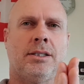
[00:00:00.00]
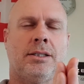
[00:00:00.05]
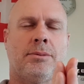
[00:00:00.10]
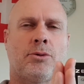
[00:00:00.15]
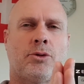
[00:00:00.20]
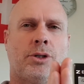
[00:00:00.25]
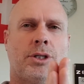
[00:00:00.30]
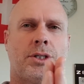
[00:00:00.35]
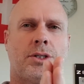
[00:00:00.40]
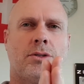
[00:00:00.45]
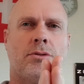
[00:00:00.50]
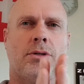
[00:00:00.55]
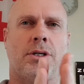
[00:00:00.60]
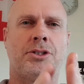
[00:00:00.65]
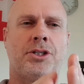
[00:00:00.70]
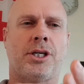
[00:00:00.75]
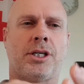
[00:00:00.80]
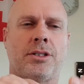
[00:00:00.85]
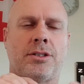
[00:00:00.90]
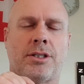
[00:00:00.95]
crystal,
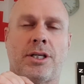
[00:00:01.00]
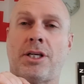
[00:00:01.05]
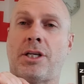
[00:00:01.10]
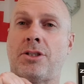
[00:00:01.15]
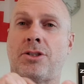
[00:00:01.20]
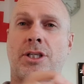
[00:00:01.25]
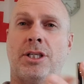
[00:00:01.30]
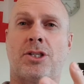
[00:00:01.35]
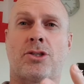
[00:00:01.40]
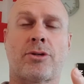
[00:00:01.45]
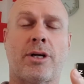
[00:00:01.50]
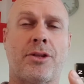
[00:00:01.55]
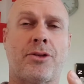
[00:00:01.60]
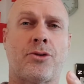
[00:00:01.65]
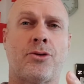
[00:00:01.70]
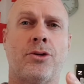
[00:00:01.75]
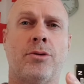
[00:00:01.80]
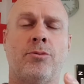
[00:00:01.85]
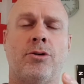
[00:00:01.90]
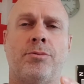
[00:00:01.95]
and you could see straight
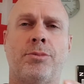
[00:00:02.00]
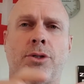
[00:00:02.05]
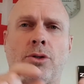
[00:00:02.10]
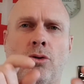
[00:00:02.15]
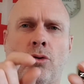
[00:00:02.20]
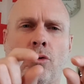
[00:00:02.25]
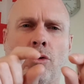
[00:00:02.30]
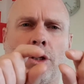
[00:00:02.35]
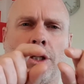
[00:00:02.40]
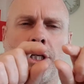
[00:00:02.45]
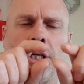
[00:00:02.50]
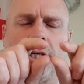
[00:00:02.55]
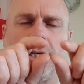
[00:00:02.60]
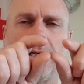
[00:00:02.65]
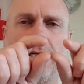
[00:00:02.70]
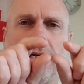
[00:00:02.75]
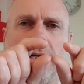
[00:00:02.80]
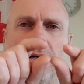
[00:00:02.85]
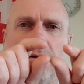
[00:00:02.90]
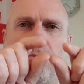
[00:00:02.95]
through the movement. All the
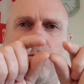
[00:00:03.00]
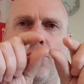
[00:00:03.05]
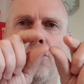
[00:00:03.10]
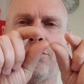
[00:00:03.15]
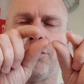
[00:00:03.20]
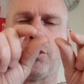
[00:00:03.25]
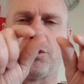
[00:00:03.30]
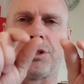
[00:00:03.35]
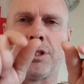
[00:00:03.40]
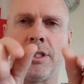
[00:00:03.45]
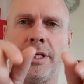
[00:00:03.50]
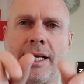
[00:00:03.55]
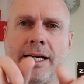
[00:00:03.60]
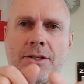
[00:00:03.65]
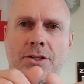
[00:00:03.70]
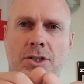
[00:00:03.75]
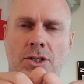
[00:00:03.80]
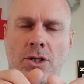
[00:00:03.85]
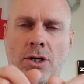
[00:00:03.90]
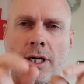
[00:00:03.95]
movement was in the
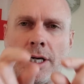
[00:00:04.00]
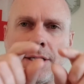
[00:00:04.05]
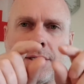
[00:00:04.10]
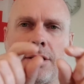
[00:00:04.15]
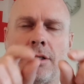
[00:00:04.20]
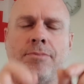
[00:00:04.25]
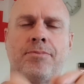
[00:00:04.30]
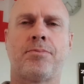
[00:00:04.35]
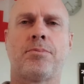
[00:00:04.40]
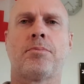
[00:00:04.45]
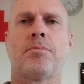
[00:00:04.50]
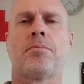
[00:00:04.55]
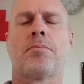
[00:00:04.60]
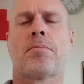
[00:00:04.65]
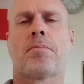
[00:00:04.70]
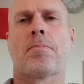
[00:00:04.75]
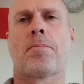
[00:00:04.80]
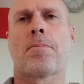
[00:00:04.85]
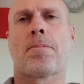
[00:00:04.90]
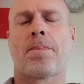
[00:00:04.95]
outside
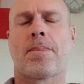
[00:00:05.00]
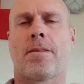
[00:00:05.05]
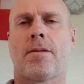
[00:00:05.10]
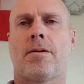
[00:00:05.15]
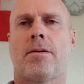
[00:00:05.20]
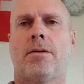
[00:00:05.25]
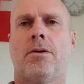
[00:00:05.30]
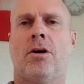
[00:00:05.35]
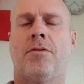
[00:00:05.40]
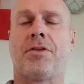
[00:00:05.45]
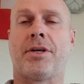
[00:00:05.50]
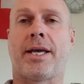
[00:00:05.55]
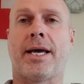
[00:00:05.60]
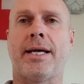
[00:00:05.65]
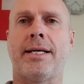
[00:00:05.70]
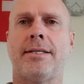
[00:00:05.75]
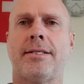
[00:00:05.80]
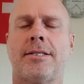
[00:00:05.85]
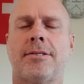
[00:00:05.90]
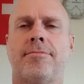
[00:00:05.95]
of the
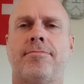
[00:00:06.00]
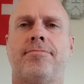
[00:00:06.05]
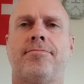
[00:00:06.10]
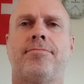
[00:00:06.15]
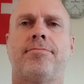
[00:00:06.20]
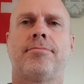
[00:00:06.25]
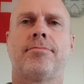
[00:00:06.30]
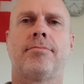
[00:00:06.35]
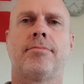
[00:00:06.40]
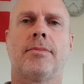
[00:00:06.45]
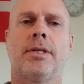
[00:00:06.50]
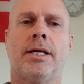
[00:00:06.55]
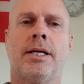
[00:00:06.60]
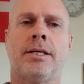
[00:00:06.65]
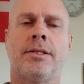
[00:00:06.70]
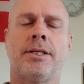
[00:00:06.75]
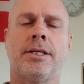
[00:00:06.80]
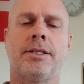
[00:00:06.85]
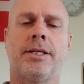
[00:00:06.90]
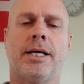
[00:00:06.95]
case,
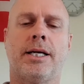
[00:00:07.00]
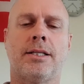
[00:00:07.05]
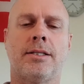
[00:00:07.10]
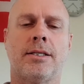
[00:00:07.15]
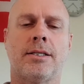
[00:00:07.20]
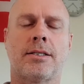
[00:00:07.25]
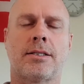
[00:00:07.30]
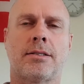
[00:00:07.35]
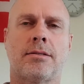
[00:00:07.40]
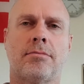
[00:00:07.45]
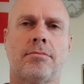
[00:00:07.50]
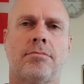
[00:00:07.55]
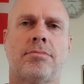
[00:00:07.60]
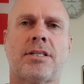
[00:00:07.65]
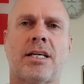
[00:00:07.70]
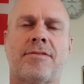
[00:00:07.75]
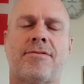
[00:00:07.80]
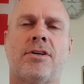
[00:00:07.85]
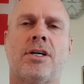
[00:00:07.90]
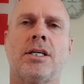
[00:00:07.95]
and then they had this
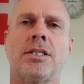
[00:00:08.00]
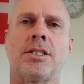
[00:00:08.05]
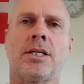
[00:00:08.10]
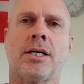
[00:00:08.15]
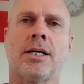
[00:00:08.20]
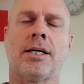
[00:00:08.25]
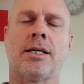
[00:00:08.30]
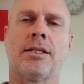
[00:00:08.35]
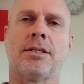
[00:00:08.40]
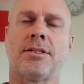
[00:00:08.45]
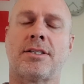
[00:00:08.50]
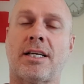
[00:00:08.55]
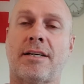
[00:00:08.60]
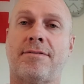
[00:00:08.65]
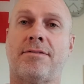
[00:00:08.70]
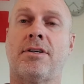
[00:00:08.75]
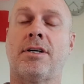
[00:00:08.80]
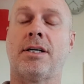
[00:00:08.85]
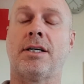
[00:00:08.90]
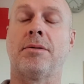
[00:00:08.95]
sapphire dial and
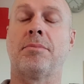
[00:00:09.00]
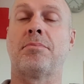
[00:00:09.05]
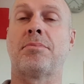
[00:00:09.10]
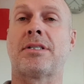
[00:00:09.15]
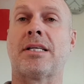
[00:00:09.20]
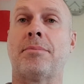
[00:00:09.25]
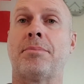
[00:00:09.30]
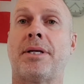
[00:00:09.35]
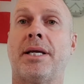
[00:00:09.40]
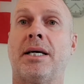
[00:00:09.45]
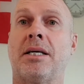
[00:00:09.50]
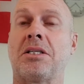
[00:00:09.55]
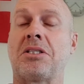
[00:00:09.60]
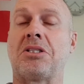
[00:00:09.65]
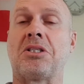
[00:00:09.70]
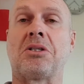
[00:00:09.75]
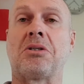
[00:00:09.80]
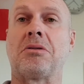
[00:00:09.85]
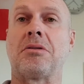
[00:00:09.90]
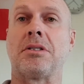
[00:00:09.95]
sapphire sub counters,
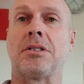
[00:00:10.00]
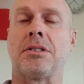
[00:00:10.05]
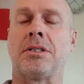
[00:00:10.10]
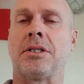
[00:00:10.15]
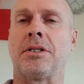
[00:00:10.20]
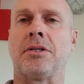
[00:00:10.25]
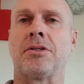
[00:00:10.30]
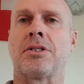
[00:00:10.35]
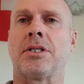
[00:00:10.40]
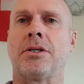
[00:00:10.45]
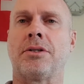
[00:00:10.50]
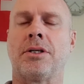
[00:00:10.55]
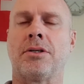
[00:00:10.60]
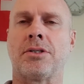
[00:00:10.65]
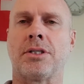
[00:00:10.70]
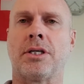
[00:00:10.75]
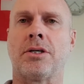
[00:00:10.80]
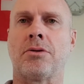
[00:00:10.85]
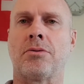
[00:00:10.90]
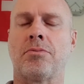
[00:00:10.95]
and you couldn't, there's
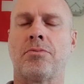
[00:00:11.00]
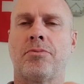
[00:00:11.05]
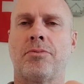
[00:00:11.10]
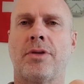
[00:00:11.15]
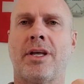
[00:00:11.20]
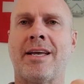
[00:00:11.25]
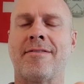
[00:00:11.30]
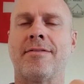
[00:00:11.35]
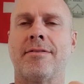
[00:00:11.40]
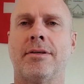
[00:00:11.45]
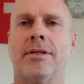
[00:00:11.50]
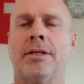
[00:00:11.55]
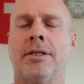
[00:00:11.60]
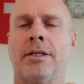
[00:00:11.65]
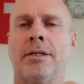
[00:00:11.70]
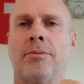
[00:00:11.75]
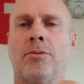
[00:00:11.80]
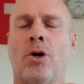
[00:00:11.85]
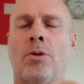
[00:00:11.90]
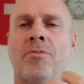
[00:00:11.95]
no
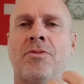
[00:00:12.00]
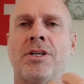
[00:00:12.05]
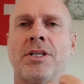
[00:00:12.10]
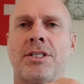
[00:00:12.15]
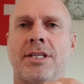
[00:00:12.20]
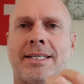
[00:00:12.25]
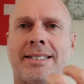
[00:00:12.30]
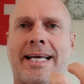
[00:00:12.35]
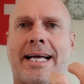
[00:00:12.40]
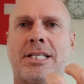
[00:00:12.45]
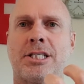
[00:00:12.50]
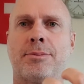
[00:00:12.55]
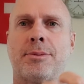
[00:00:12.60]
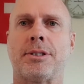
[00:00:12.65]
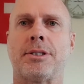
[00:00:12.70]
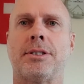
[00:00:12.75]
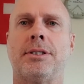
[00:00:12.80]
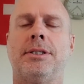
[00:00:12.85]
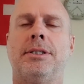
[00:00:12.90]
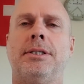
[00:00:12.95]
obvious
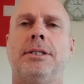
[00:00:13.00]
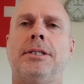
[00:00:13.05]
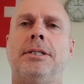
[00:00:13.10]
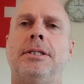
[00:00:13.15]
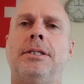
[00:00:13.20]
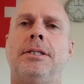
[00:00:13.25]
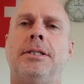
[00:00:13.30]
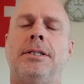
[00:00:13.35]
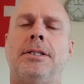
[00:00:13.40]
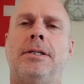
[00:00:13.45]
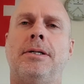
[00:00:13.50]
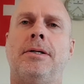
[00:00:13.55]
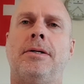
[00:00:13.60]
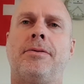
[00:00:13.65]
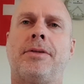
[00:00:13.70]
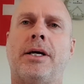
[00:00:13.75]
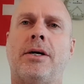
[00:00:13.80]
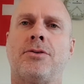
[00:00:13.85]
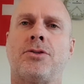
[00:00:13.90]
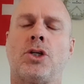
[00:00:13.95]
attachment.
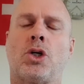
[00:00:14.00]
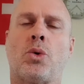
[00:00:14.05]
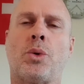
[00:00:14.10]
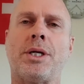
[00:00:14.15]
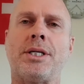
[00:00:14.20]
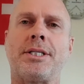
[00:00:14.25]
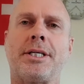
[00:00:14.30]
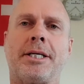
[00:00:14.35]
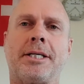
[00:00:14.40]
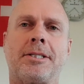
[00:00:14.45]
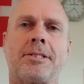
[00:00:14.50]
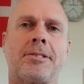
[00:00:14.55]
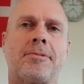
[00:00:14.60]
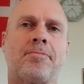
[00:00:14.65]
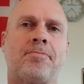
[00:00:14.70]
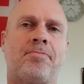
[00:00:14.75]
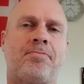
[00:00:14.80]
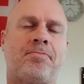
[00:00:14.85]
That was the Quintings.